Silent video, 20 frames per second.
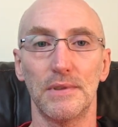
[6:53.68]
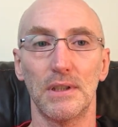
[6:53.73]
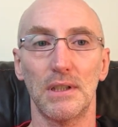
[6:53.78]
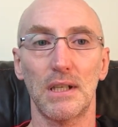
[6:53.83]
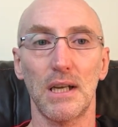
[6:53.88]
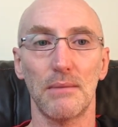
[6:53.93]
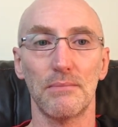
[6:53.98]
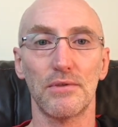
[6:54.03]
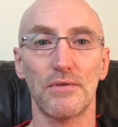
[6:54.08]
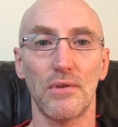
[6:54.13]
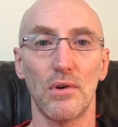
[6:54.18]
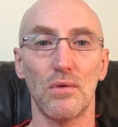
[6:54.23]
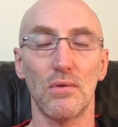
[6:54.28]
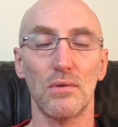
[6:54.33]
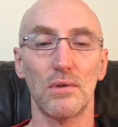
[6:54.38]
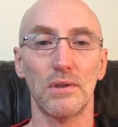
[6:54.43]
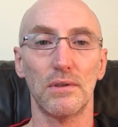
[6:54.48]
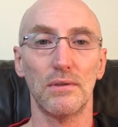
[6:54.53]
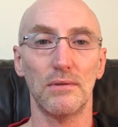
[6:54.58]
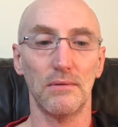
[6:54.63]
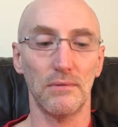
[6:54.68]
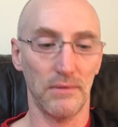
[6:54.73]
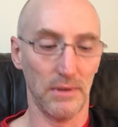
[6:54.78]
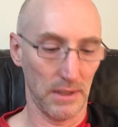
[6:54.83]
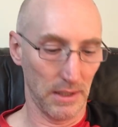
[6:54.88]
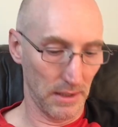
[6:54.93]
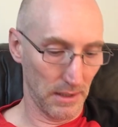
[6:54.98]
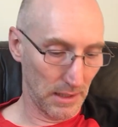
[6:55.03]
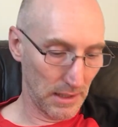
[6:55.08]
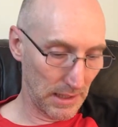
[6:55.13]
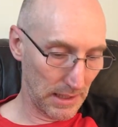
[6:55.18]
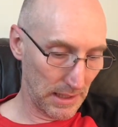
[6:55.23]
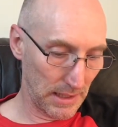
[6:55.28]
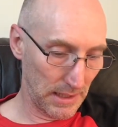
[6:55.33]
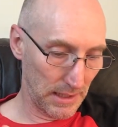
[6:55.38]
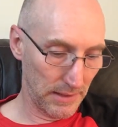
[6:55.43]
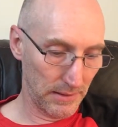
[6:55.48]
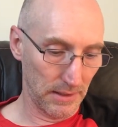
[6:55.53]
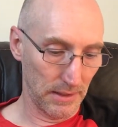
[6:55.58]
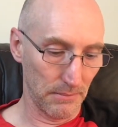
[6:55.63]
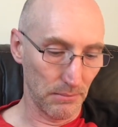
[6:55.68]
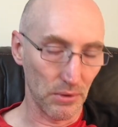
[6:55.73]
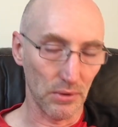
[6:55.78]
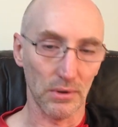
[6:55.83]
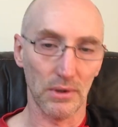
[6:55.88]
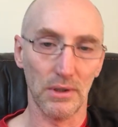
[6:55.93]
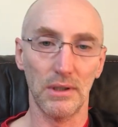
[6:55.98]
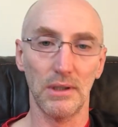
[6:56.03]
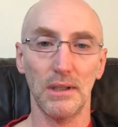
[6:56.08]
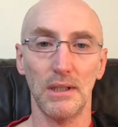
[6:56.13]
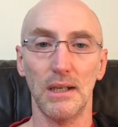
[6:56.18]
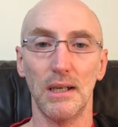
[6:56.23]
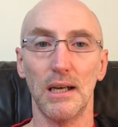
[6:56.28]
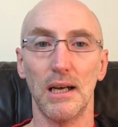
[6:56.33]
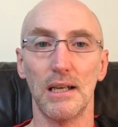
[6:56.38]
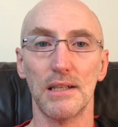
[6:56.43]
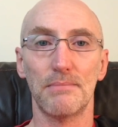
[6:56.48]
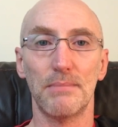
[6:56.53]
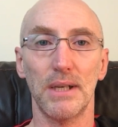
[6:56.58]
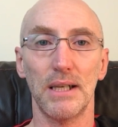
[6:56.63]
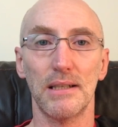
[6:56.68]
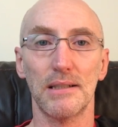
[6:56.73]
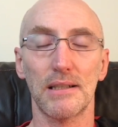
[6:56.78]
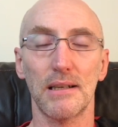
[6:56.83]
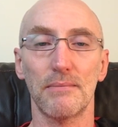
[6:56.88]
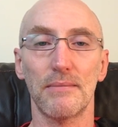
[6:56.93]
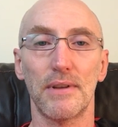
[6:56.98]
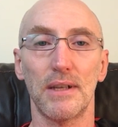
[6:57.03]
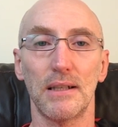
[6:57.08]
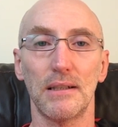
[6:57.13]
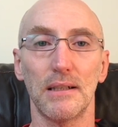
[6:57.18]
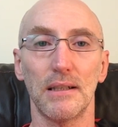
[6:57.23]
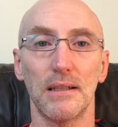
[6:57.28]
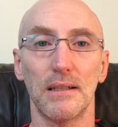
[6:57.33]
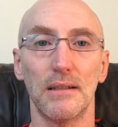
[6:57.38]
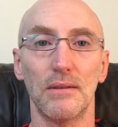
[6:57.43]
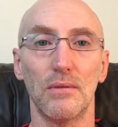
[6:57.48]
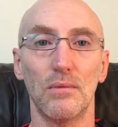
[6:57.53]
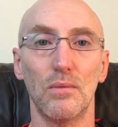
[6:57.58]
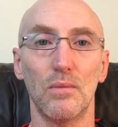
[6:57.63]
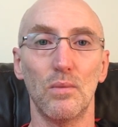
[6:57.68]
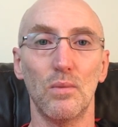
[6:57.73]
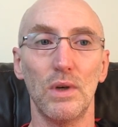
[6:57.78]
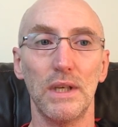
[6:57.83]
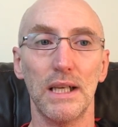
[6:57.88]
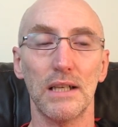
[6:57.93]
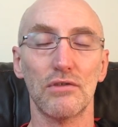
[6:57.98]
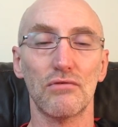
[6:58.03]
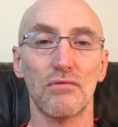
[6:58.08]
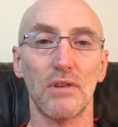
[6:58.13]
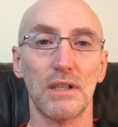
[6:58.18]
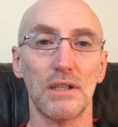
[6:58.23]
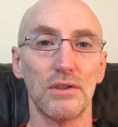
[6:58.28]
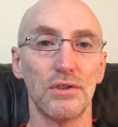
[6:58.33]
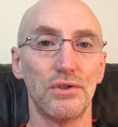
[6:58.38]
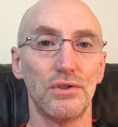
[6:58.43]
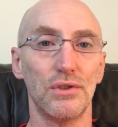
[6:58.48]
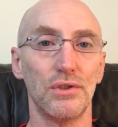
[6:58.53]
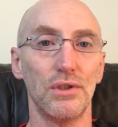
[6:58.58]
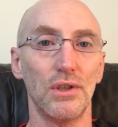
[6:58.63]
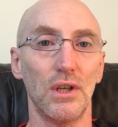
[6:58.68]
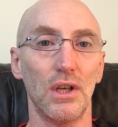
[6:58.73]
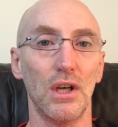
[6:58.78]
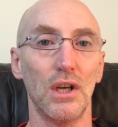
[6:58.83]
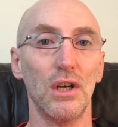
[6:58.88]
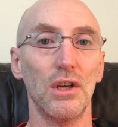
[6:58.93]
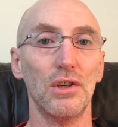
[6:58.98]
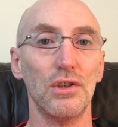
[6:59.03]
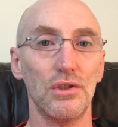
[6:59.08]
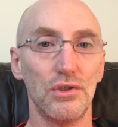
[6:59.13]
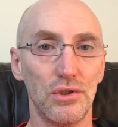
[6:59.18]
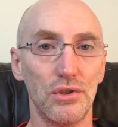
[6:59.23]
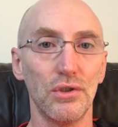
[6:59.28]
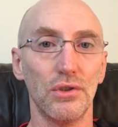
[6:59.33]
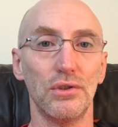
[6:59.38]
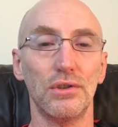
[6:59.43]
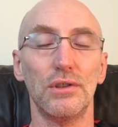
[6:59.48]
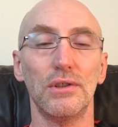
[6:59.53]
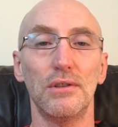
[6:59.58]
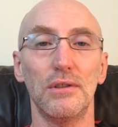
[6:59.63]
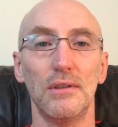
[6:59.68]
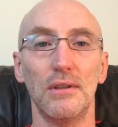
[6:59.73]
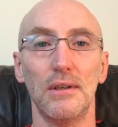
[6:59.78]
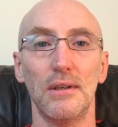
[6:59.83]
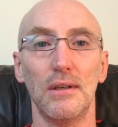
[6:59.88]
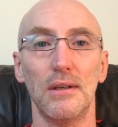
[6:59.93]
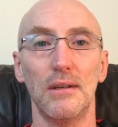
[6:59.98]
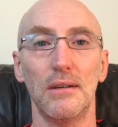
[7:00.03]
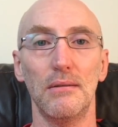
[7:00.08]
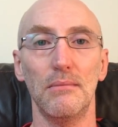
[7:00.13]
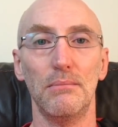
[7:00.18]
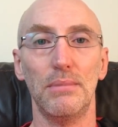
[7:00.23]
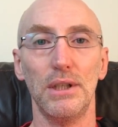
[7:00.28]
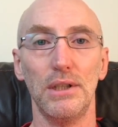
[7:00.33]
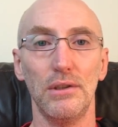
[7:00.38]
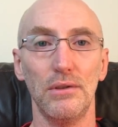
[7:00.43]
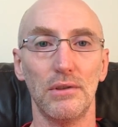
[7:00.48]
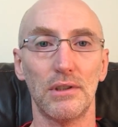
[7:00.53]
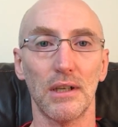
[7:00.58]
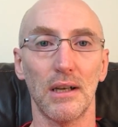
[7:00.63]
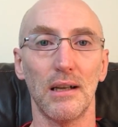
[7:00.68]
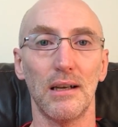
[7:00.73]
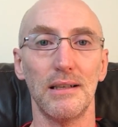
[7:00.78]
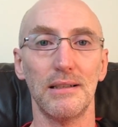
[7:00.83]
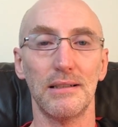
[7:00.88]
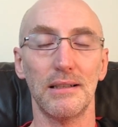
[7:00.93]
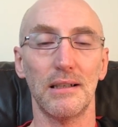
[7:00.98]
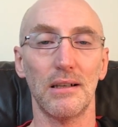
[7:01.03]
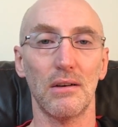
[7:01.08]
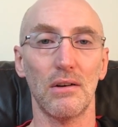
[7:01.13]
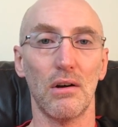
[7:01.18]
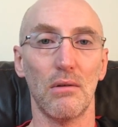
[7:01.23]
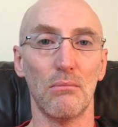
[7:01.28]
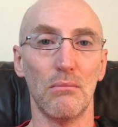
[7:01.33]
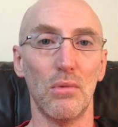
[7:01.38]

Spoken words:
comes forward very clearly in the book as being something that we as runners should be utilising a lot